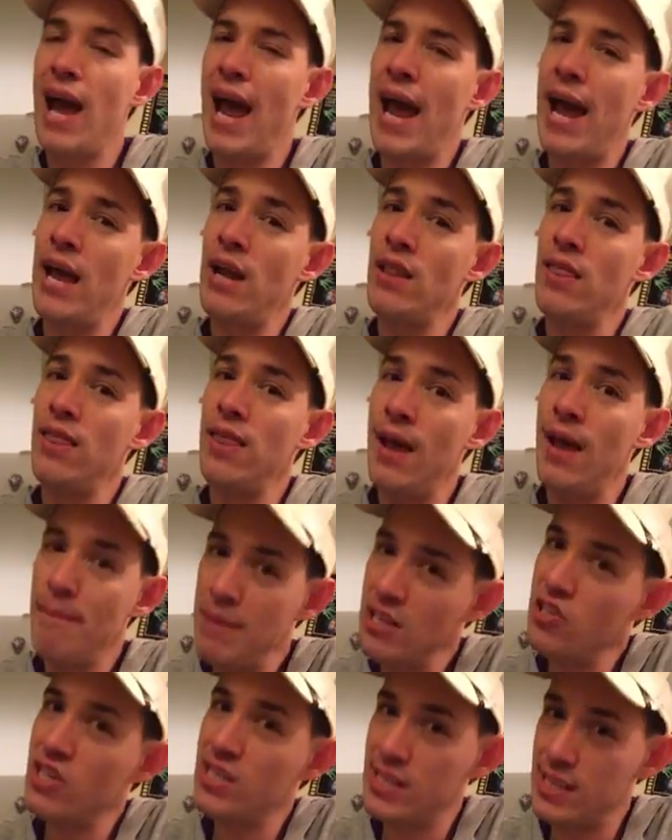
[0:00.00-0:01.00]
And let me
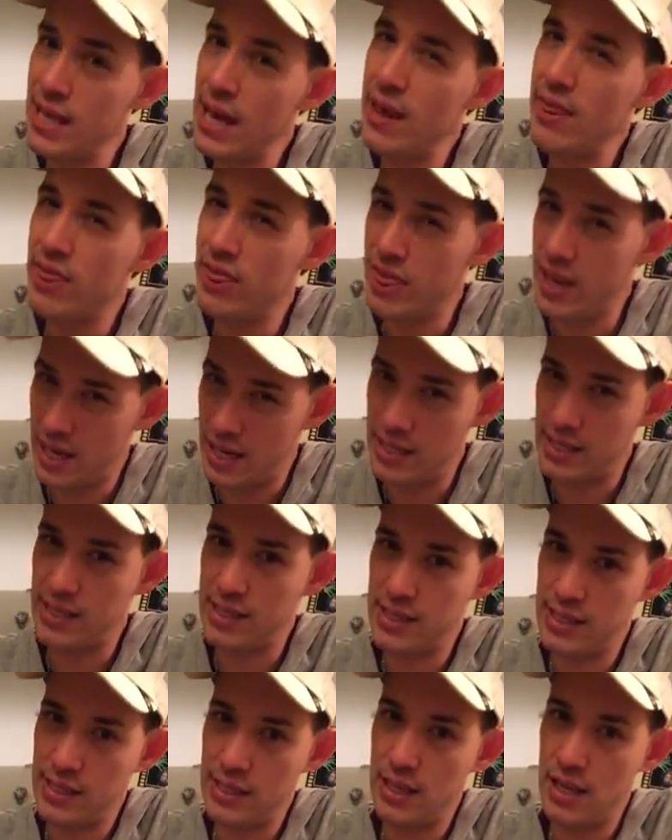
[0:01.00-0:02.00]
just say this
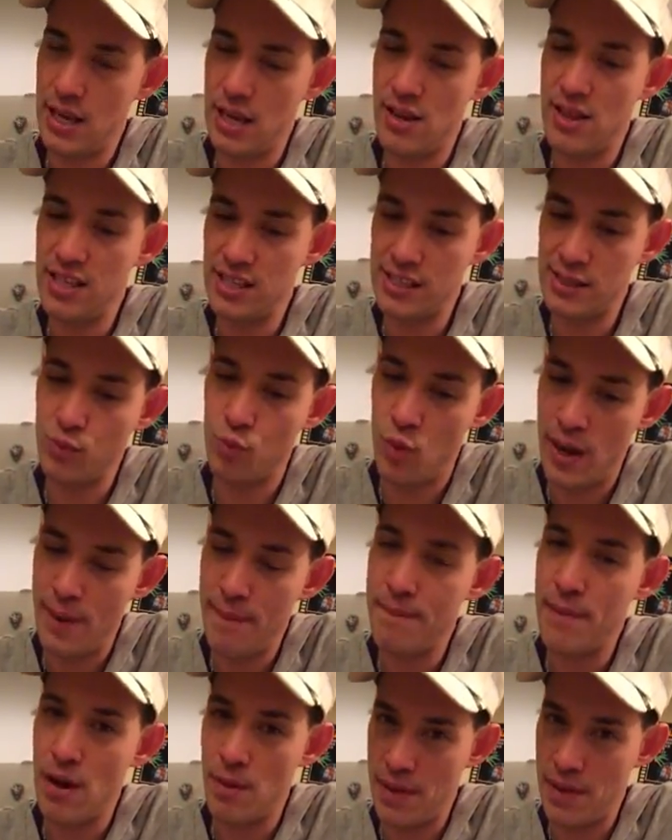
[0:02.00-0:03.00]
in this one
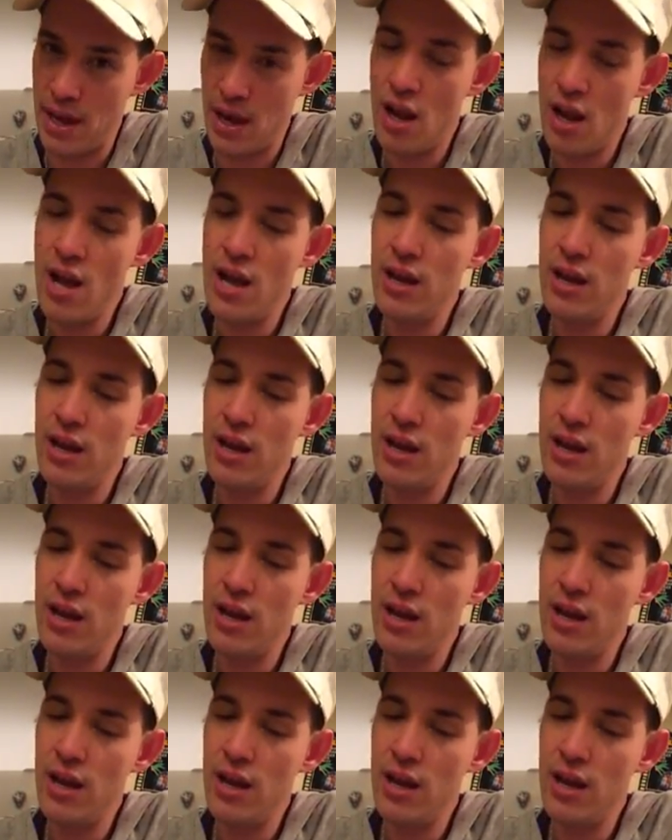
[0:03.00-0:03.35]
moment.